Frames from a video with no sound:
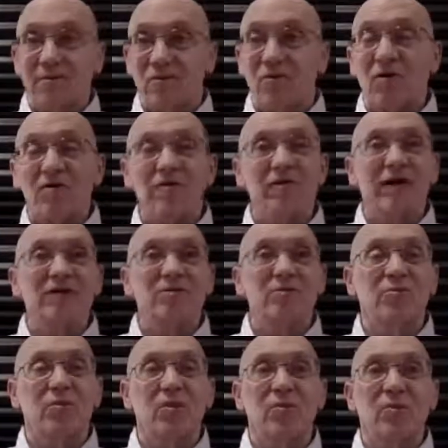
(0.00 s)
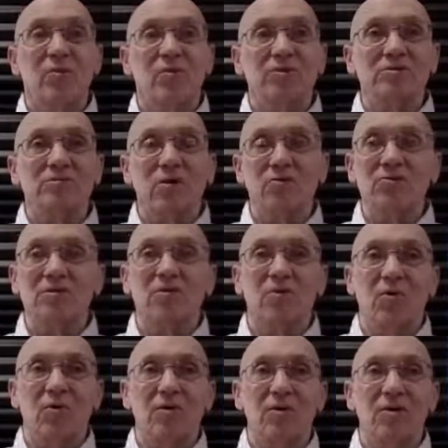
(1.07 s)
All of that is appropriate. What's most
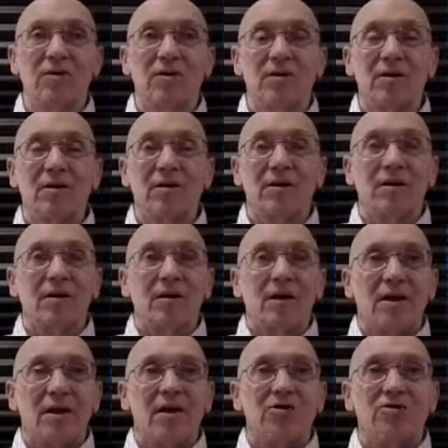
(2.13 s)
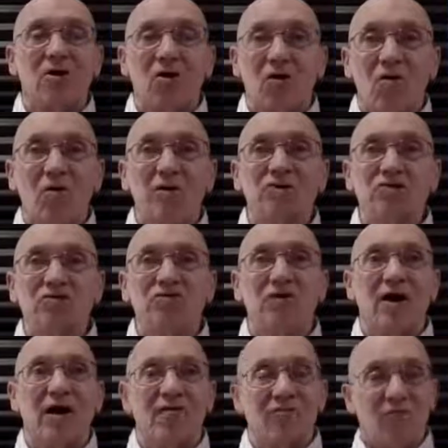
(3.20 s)
important is to always
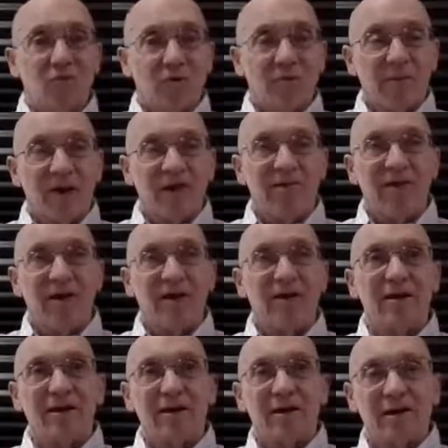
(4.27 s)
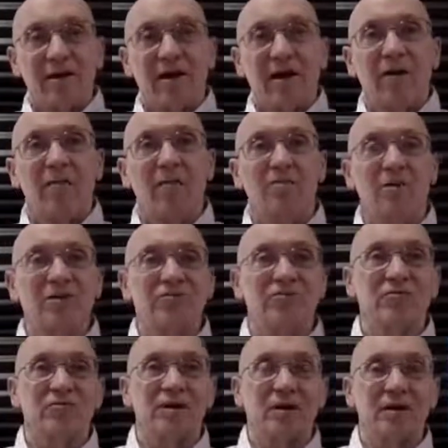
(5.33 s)
strive for maintaining a calm and
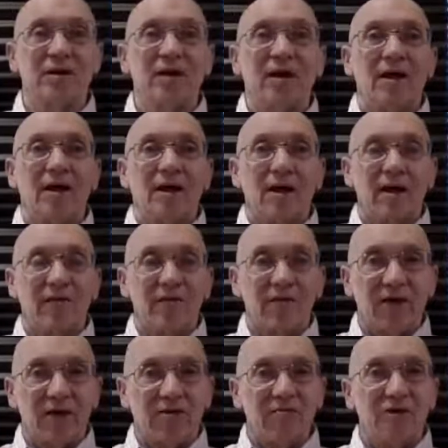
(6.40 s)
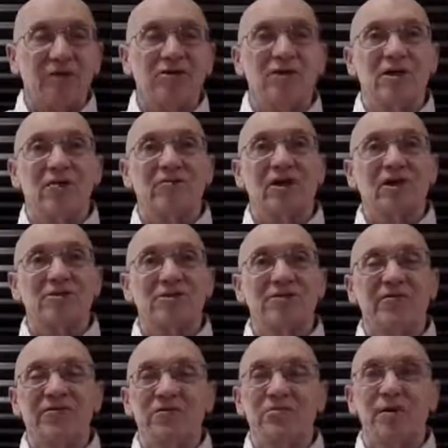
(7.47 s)
peaceful mind and that great generosity
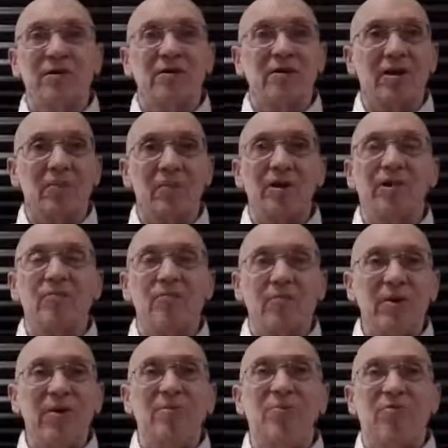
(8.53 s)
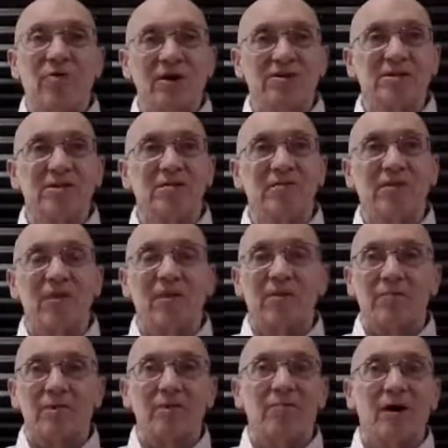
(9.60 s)
of spirit, that we can be present,
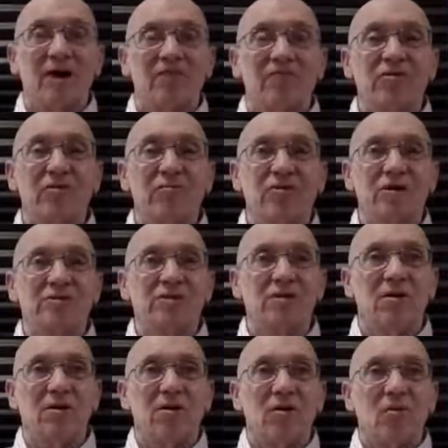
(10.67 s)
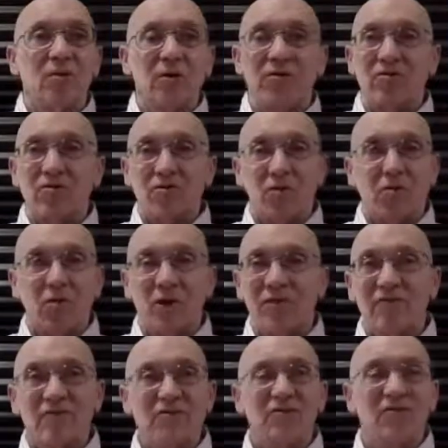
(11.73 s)
be mindfully present with
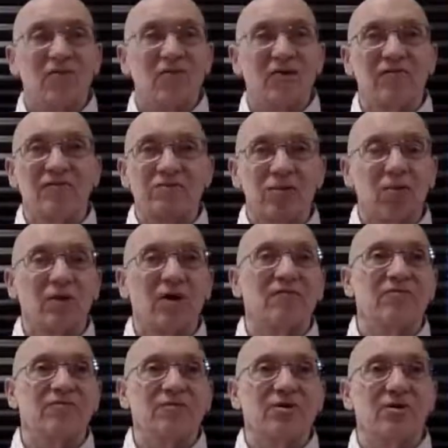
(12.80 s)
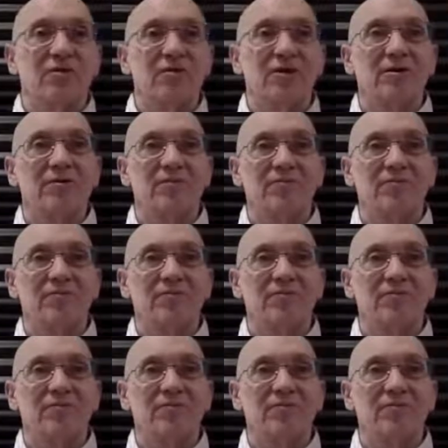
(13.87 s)
whoever is in front of us and whatever's occurring.